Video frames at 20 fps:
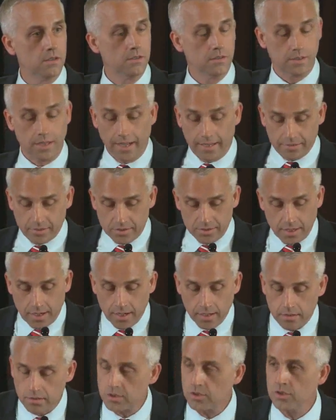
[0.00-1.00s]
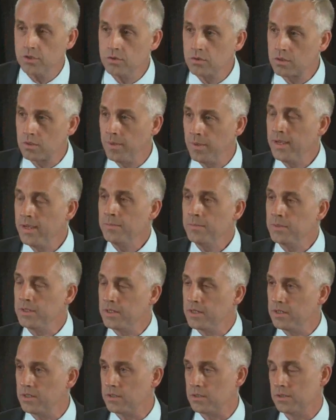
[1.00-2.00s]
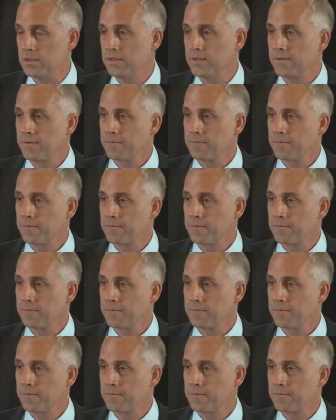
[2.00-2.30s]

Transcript: That's not the new commandment here.